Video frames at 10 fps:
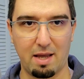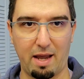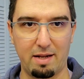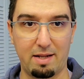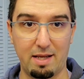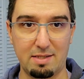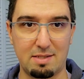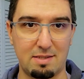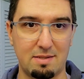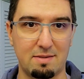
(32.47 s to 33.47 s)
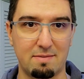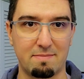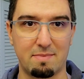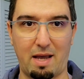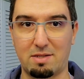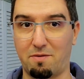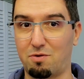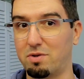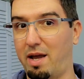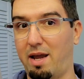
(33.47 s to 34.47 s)
And this, as
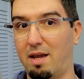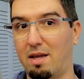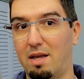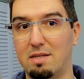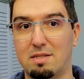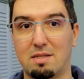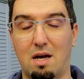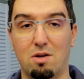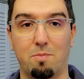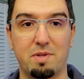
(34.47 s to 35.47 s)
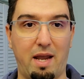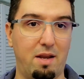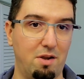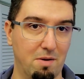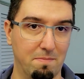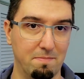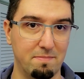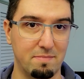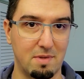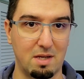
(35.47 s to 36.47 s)
of today, is unobtainium.
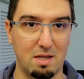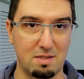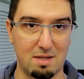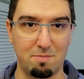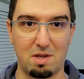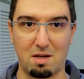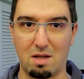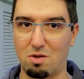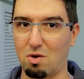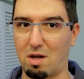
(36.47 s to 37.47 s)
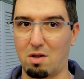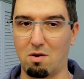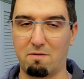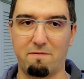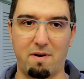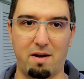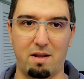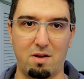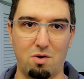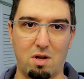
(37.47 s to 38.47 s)
It's something that you cannot
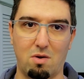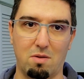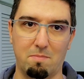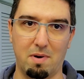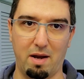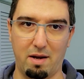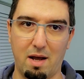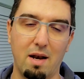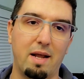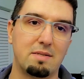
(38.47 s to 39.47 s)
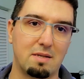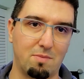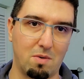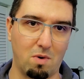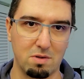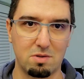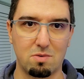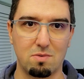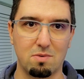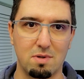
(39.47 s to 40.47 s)
find and you cannot buy, unless someone wants
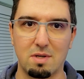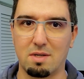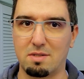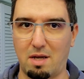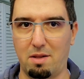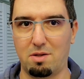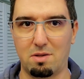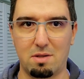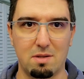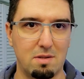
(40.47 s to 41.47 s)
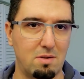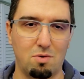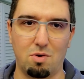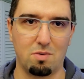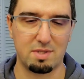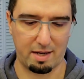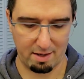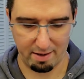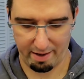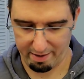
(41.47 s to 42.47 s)
to sell it to you
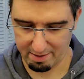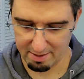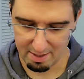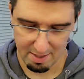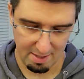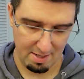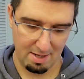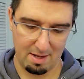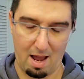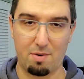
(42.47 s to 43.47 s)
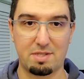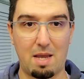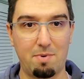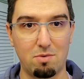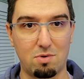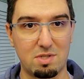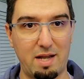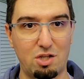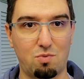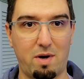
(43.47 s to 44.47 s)
secondhand. I was able to
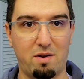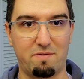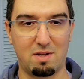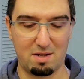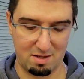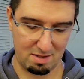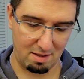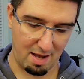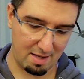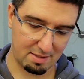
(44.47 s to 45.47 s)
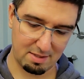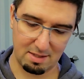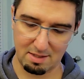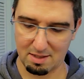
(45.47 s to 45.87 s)
snatch one of the last